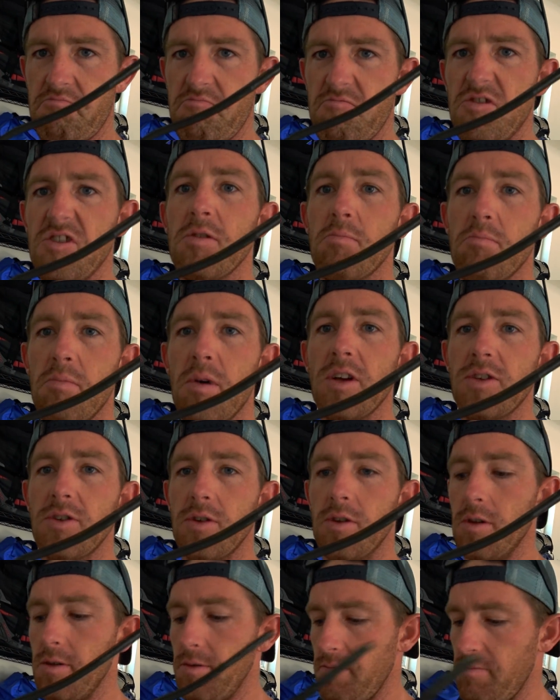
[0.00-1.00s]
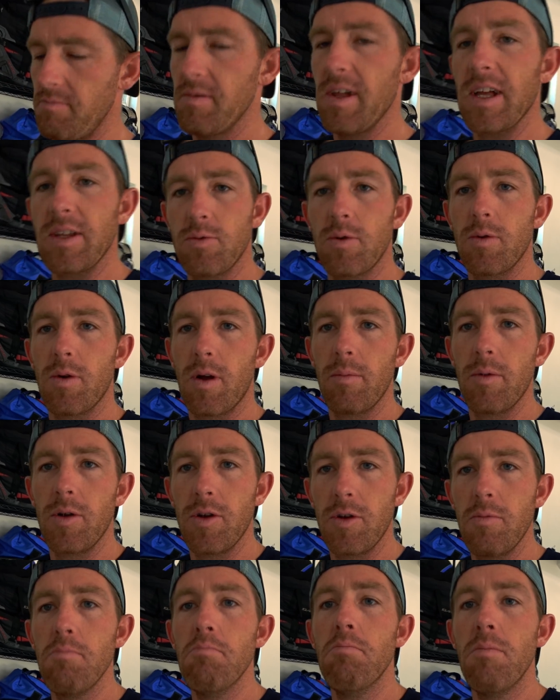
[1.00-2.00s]
some muscle. That's what I'm gonna
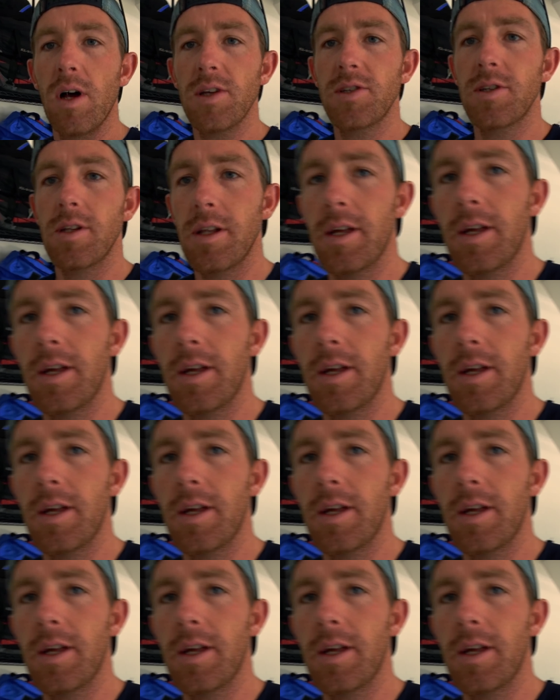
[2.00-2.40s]
do, muscle